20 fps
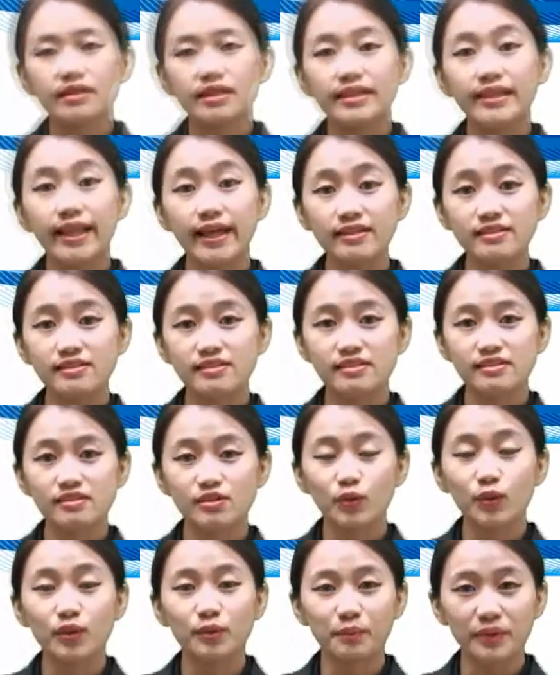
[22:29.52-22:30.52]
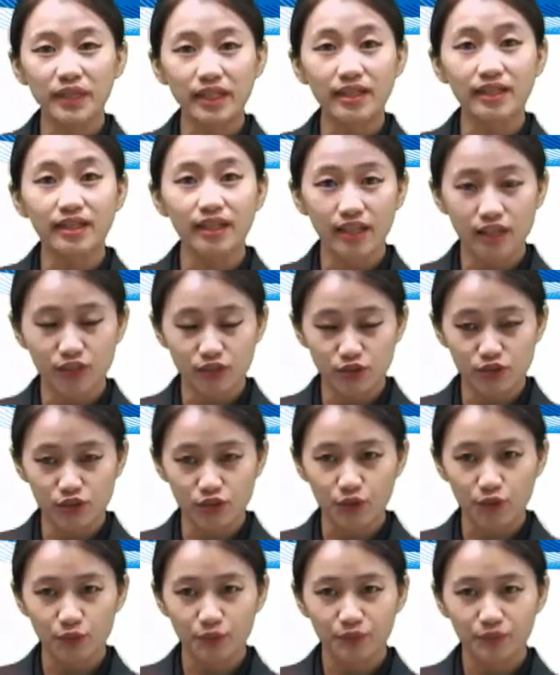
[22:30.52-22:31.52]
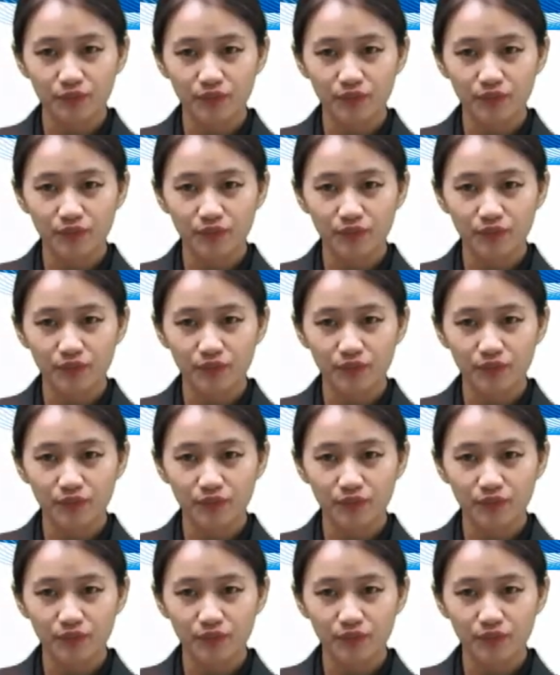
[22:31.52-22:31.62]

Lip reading: Next would be into.